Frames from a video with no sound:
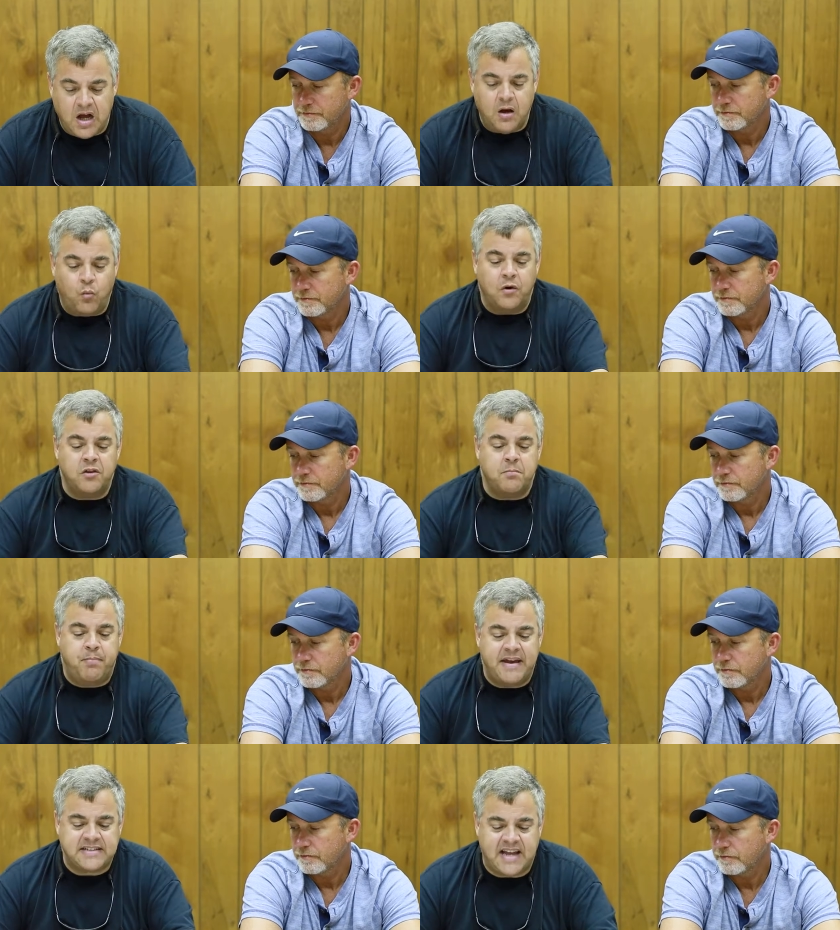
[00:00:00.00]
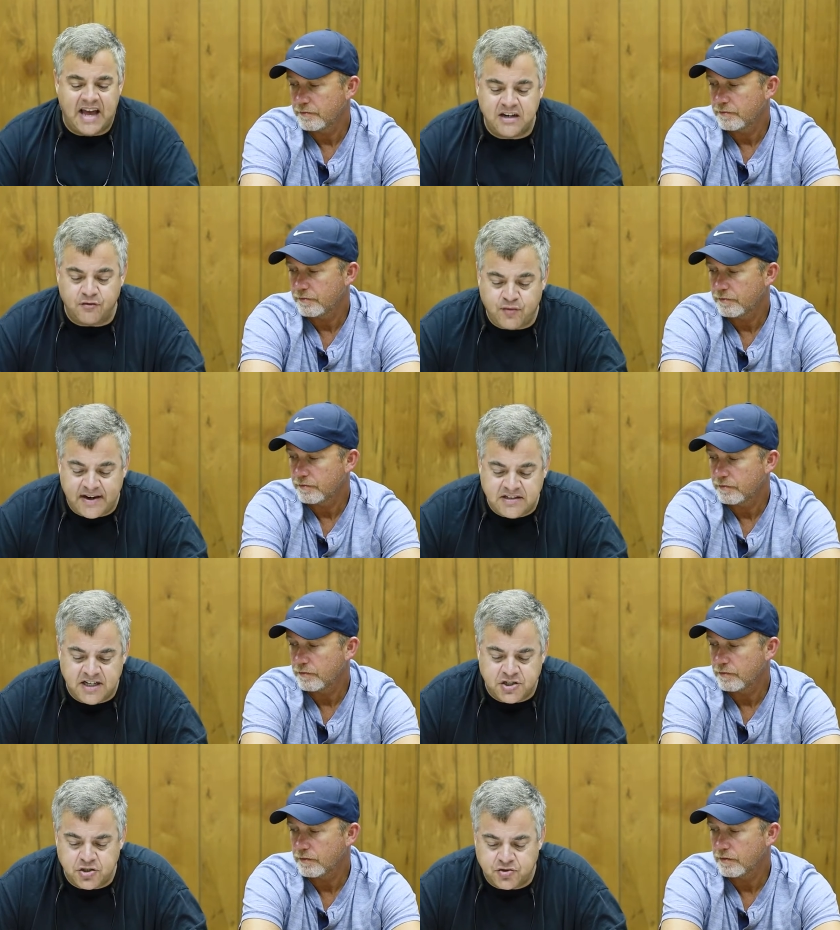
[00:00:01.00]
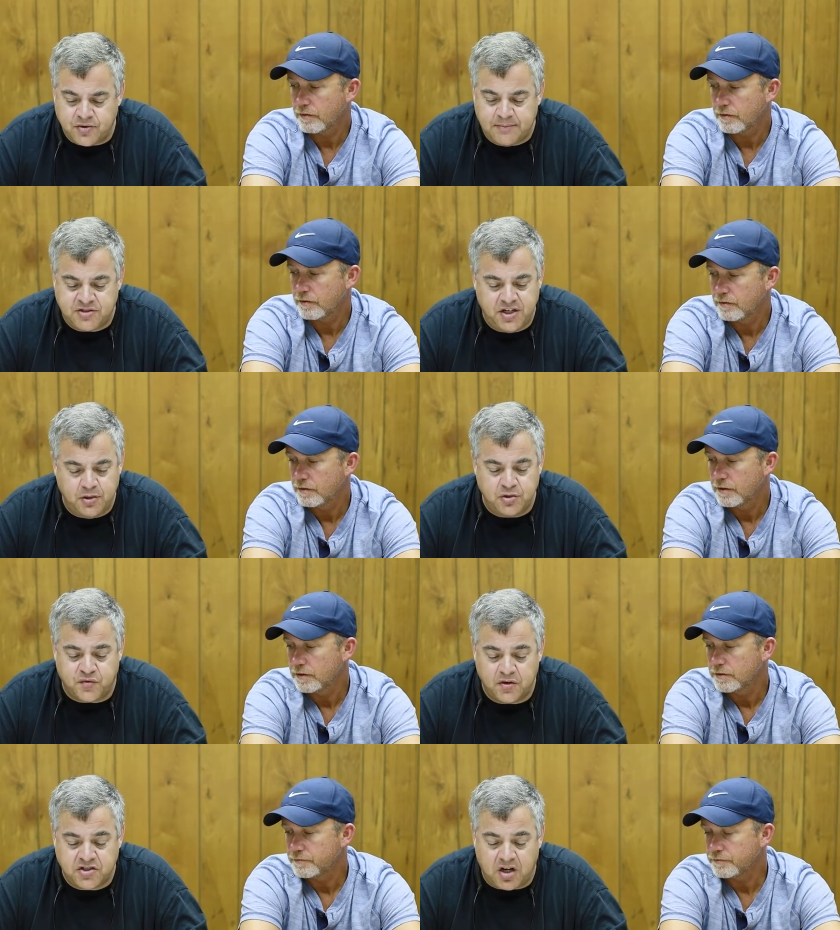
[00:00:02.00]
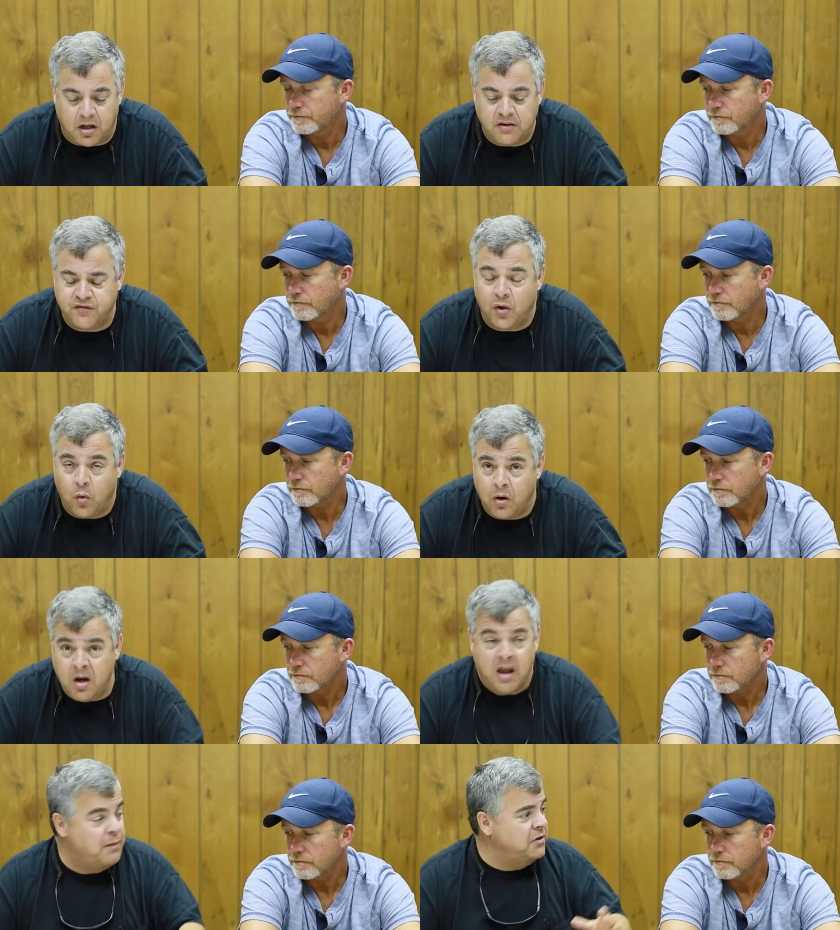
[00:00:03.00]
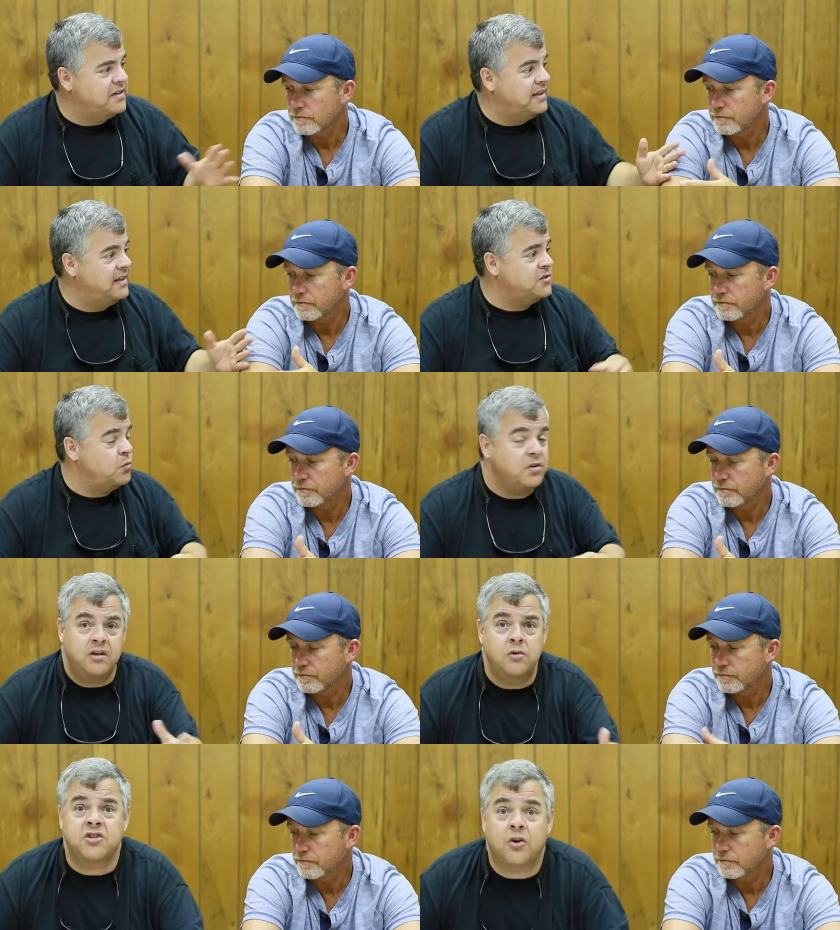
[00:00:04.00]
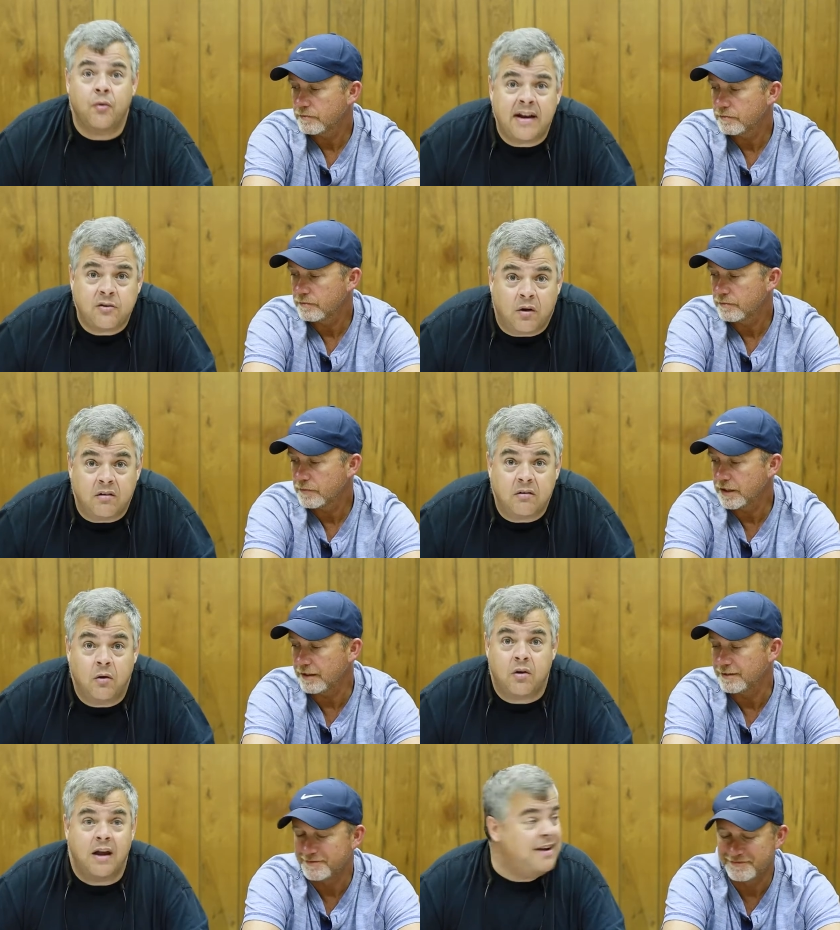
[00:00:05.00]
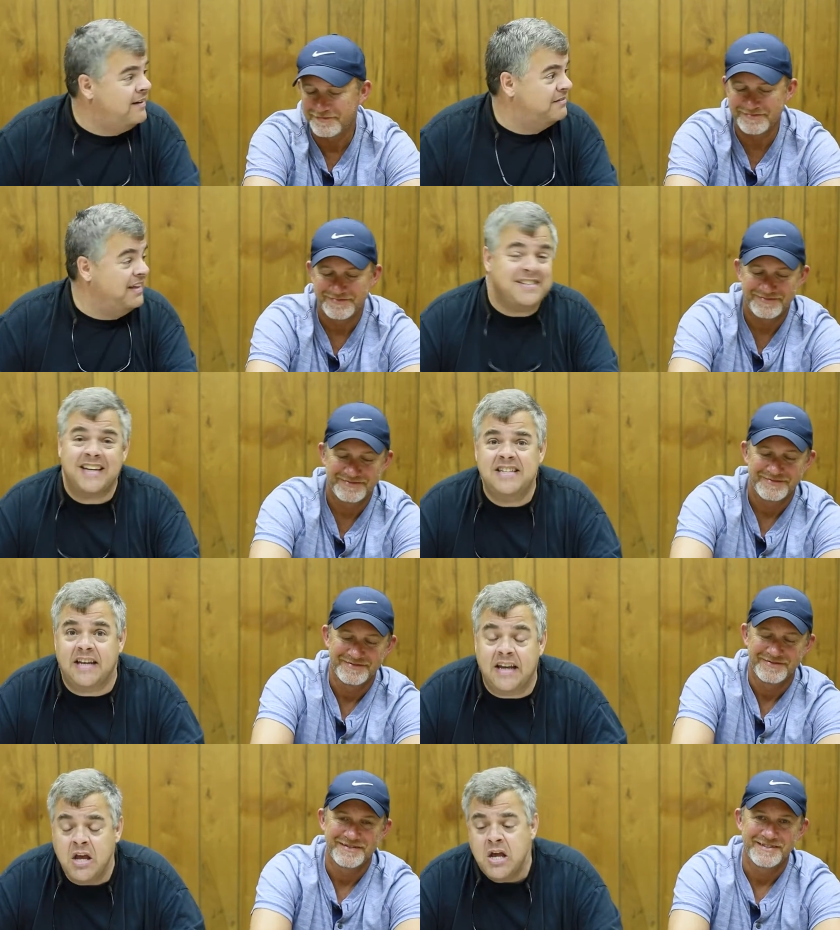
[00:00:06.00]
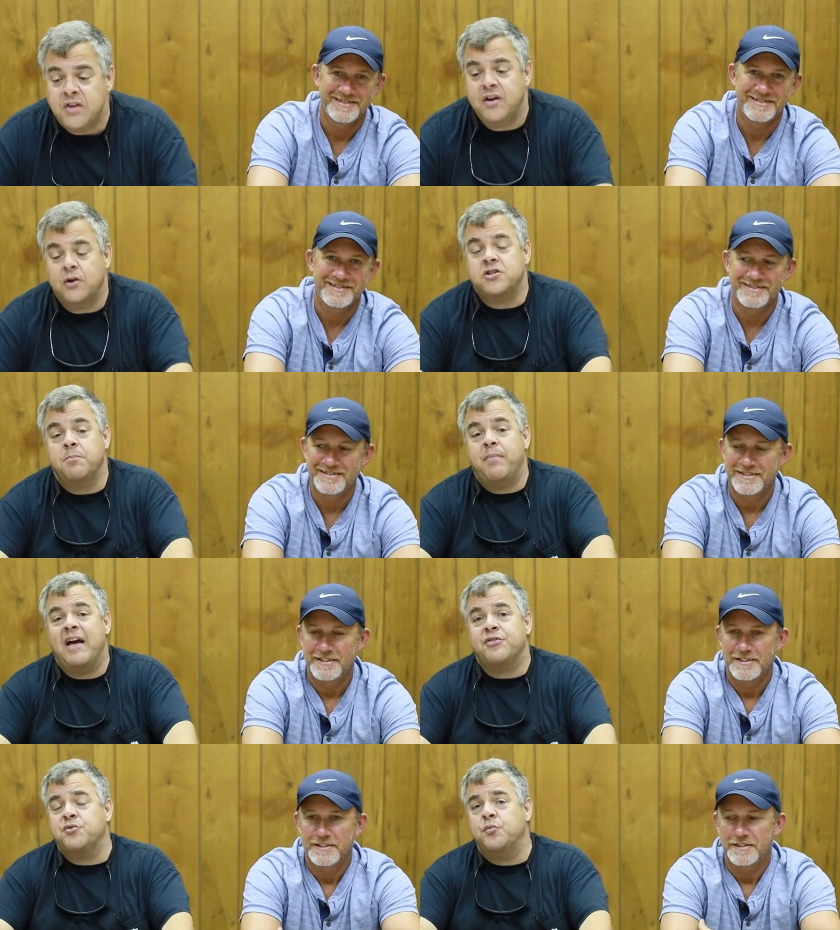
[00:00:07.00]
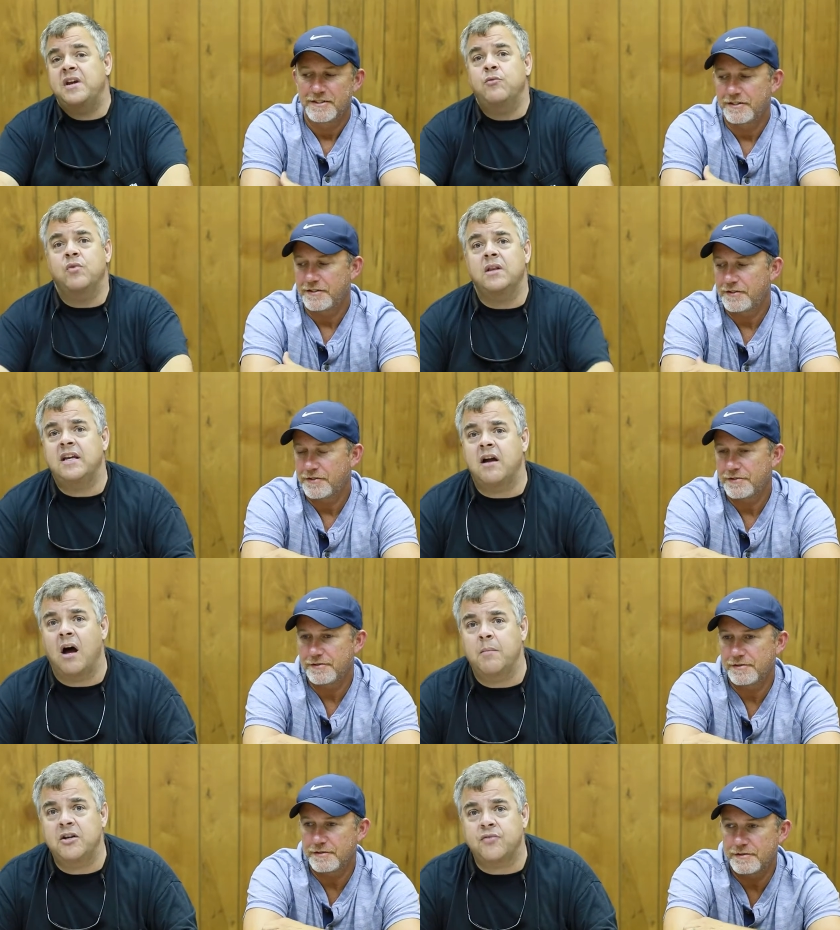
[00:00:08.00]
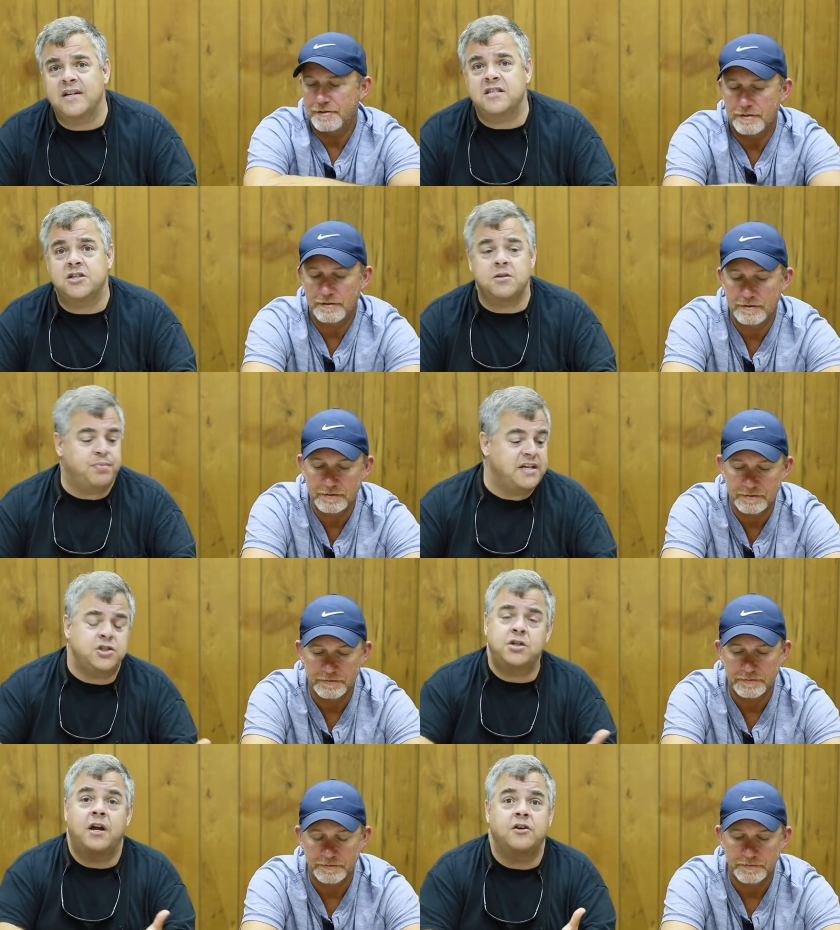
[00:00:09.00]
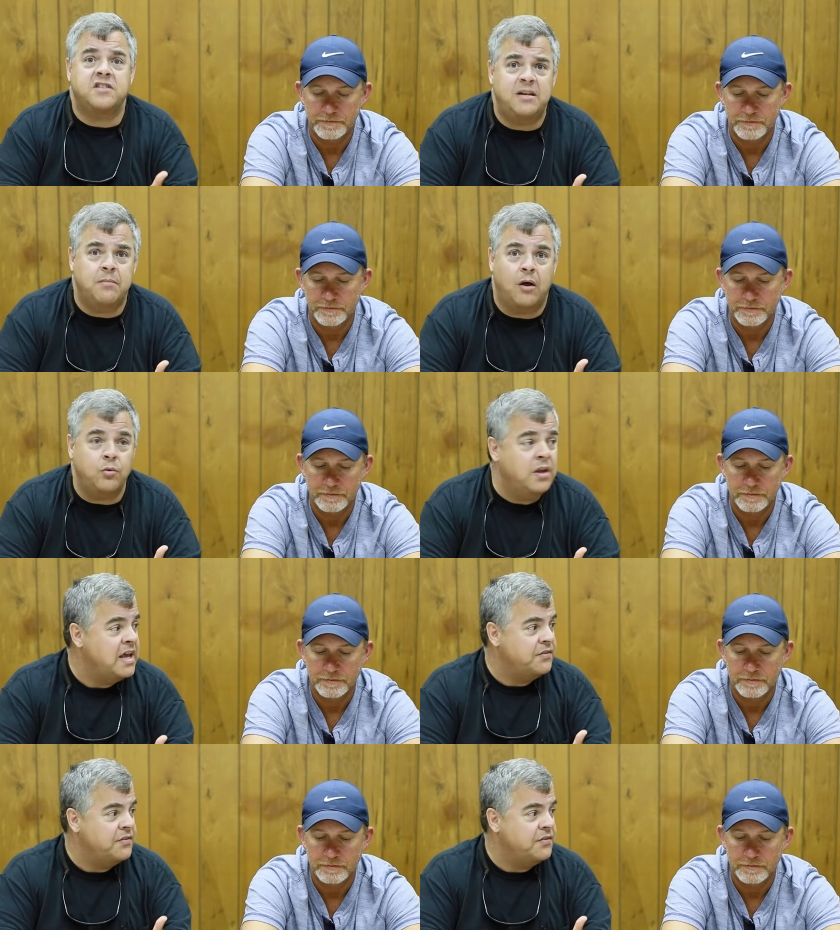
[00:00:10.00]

Speaker 1: Uh, what are the best kind of transition strips to use for installing floor? I'm going to take this one. Use the correct one. Yeah. Okay? That's easy. There's about three really common transition pieces. You got your T-mold.